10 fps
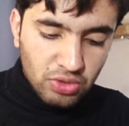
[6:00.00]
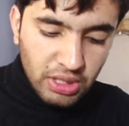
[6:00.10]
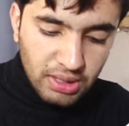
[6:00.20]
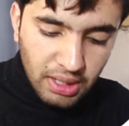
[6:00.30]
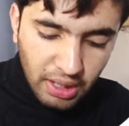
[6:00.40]

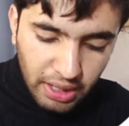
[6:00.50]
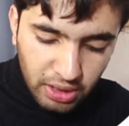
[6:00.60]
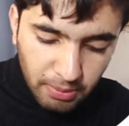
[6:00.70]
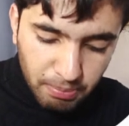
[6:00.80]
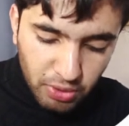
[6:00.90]
Actually, there
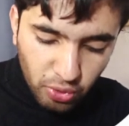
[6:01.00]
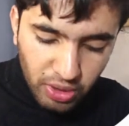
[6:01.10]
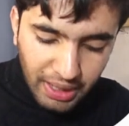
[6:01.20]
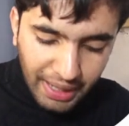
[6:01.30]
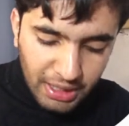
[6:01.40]
are
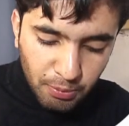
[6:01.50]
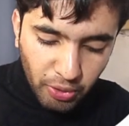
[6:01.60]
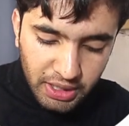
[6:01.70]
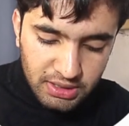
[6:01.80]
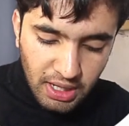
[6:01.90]
total 90
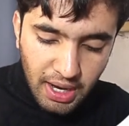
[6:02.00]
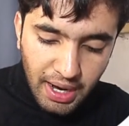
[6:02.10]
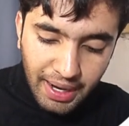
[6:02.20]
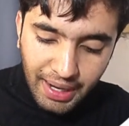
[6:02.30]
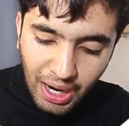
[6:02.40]
points,
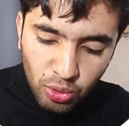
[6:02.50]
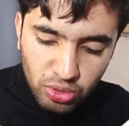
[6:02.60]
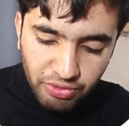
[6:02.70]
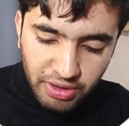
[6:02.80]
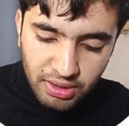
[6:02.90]
and
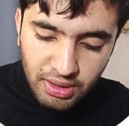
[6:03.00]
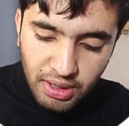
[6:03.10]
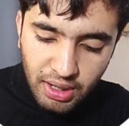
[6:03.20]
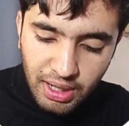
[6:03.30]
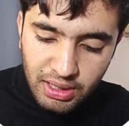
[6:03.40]
out of it,
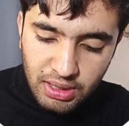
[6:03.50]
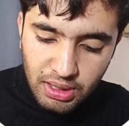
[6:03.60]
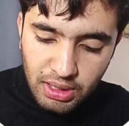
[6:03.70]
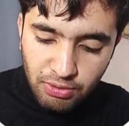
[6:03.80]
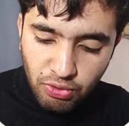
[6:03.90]
there are like
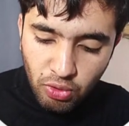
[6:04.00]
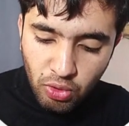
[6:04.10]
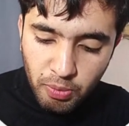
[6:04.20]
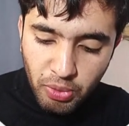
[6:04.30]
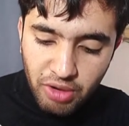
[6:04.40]

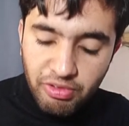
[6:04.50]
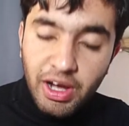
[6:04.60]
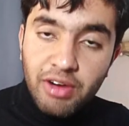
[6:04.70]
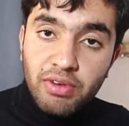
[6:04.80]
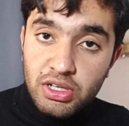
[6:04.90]

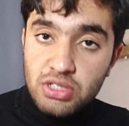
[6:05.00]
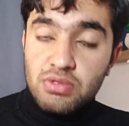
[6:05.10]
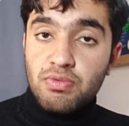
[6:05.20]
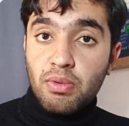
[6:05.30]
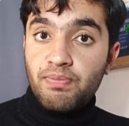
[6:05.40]
34.5 are
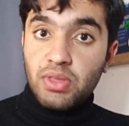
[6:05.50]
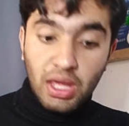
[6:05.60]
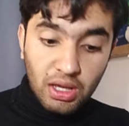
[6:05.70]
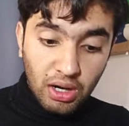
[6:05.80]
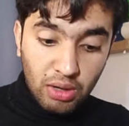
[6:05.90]
just from
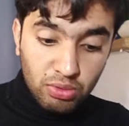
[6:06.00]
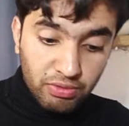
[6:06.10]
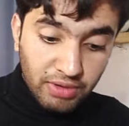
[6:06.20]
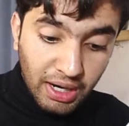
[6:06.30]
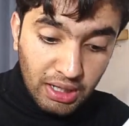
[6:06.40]
like out
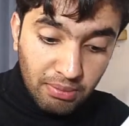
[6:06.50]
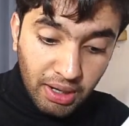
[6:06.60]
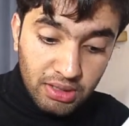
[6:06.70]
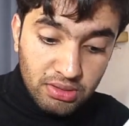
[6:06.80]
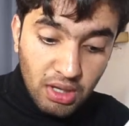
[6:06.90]
of 90
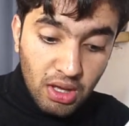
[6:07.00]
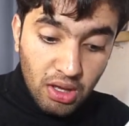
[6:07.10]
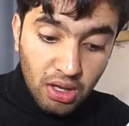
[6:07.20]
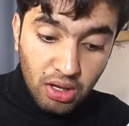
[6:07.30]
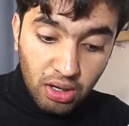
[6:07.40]
minus
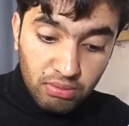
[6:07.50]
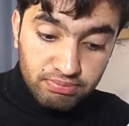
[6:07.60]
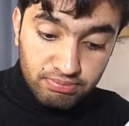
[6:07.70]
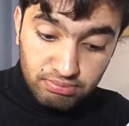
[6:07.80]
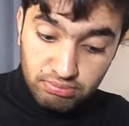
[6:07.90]

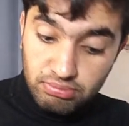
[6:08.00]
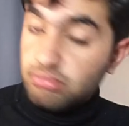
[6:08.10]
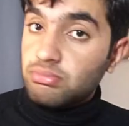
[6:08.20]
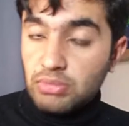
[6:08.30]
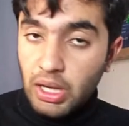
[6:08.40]

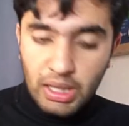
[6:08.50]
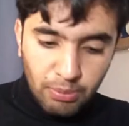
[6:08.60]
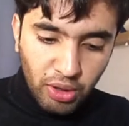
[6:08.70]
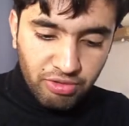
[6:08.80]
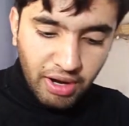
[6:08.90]

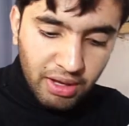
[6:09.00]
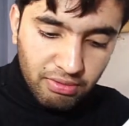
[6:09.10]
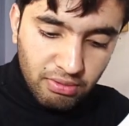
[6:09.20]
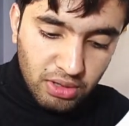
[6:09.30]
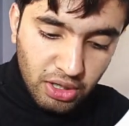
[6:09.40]

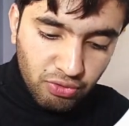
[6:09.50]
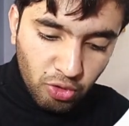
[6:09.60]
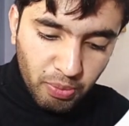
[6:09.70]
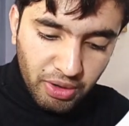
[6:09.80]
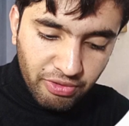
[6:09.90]

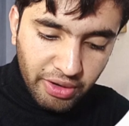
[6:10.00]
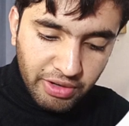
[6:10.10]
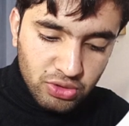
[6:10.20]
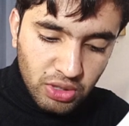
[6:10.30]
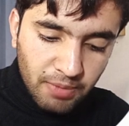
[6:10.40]

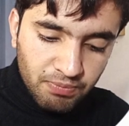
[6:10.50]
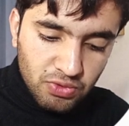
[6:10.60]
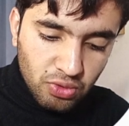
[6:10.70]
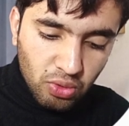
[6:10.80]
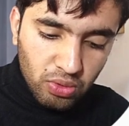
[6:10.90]
34.5 actually.
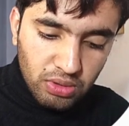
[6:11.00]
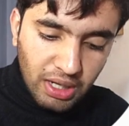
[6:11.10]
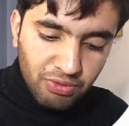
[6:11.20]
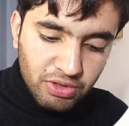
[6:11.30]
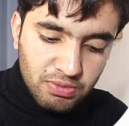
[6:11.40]
So
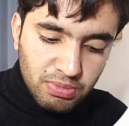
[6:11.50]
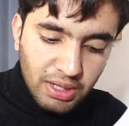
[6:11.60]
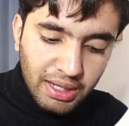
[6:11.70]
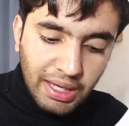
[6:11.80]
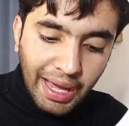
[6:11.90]
that was
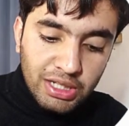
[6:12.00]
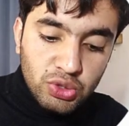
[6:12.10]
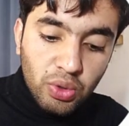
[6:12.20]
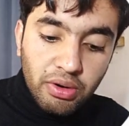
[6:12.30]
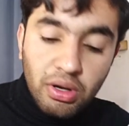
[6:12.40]
like
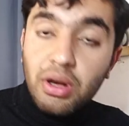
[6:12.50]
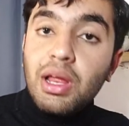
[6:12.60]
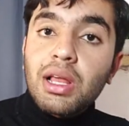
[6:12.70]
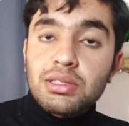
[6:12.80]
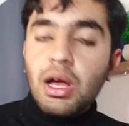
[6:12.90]
actual
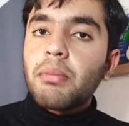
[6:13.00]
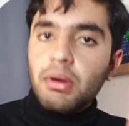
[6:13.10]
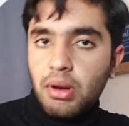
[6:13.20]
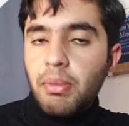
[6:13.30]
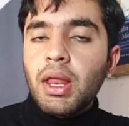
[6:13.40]
real
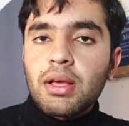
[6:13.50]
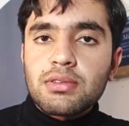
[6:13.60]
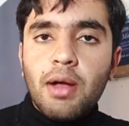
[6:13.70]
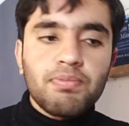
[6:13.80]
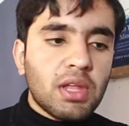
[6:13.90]
exam, remaining
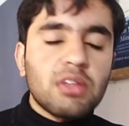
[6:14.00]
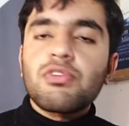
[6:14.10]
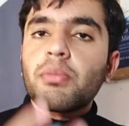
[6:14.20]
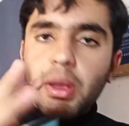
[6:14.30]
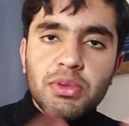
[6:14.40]
exam, that
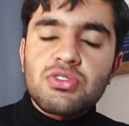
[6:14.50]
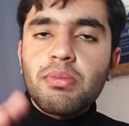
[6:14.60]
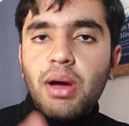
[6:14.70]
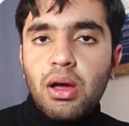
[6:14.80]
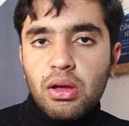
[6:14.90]
is from
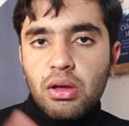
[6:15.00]
chemistry,